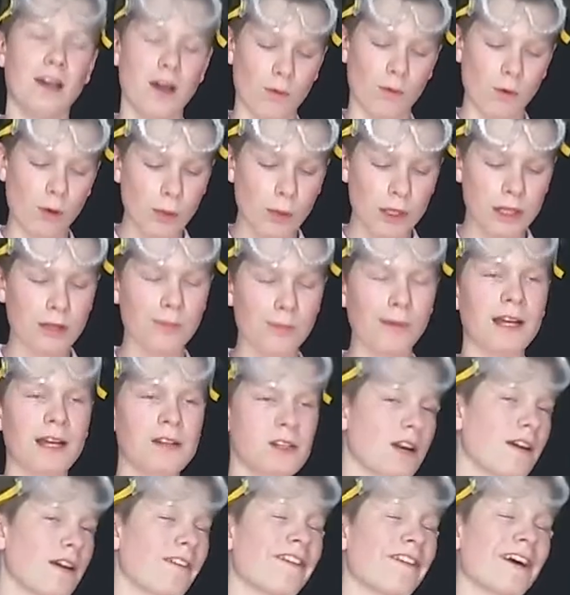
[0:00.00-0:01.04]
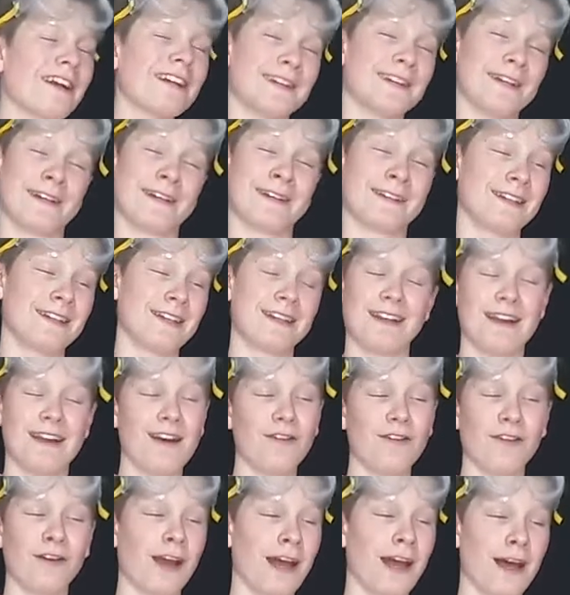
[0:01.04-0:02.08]
Well, with the magic of editing, it
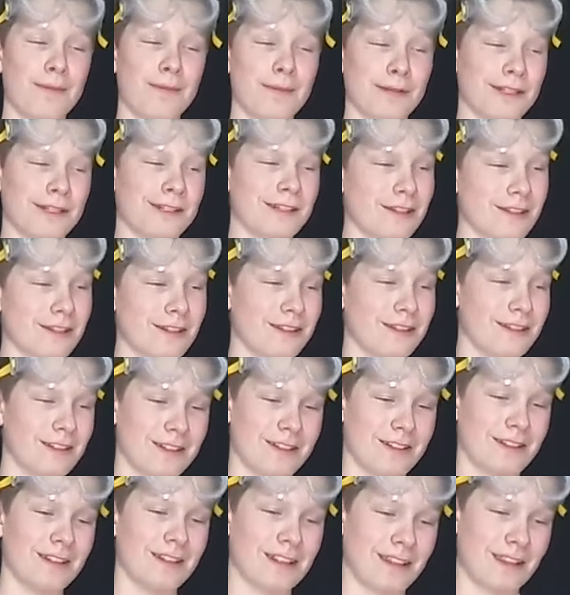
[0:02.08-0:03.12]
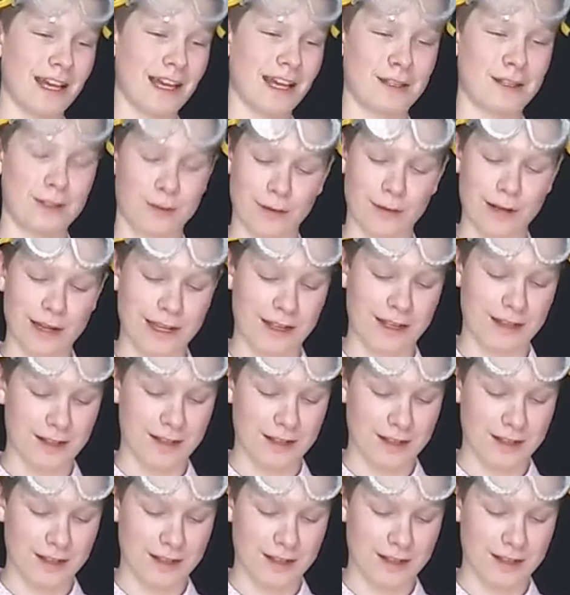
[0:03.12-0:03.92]
never happened. That's right.